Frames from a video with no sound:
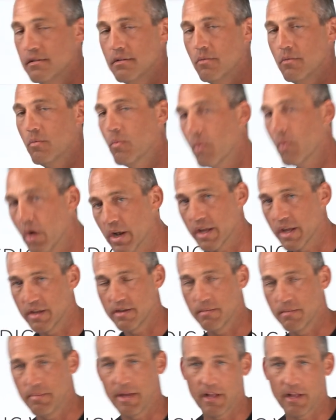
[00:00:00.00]
wanted
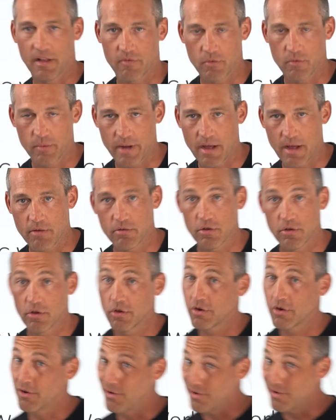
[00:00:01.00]
to bail everyone out,
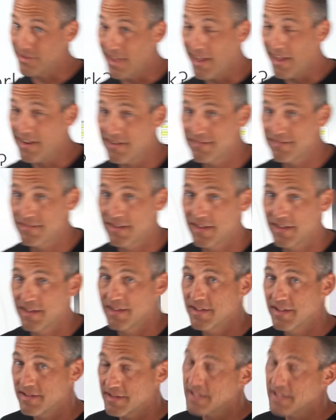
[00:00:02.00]
could they?
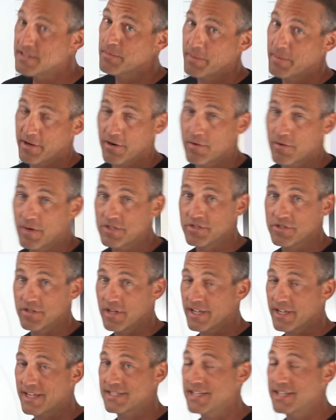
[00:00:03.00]
That's a bigger question.
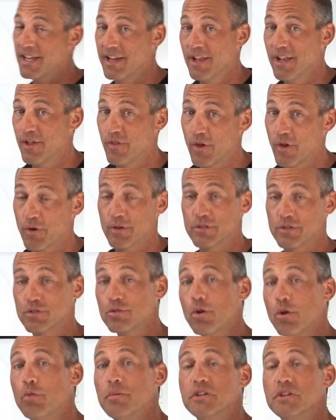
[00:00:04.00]
Like I said, there is
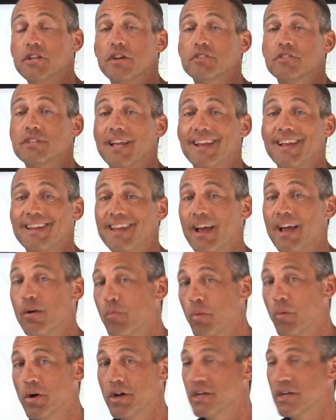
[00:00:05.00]
so much outstanding
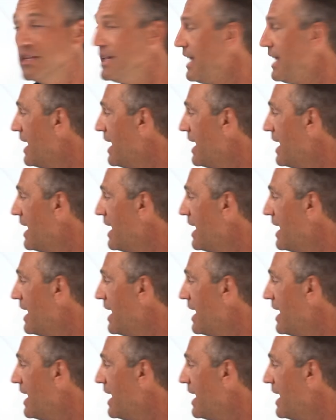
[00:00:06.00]
debt. What could the